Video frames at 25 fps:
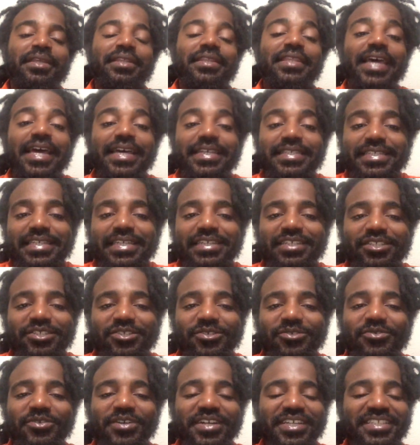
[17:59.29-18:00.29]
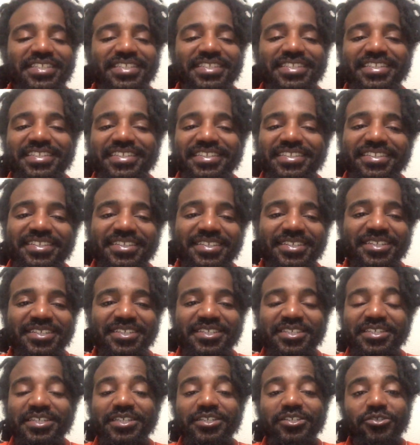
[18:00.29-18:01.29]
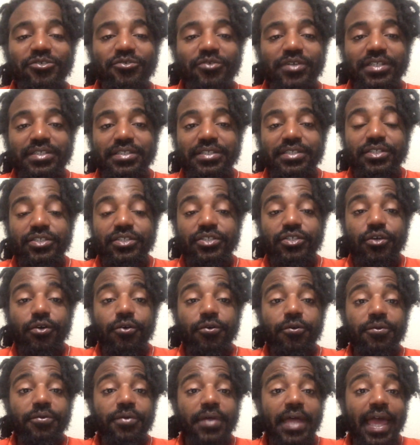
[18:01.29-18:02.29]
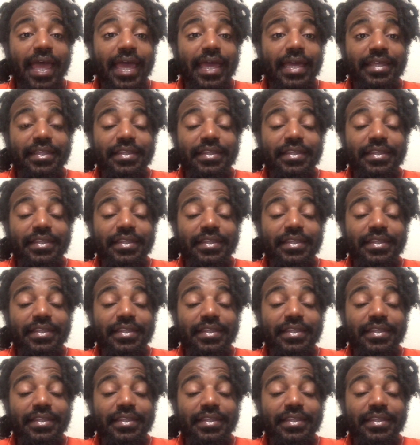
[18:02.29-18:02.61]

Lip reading: that's interesting. It's interesting. So, hey,